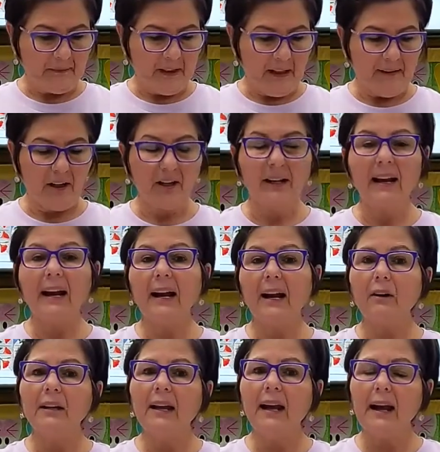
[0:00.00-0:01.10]
They're
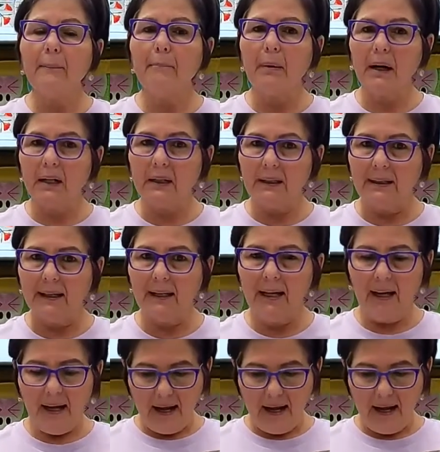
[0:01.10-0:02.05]
Karen K. Buckley,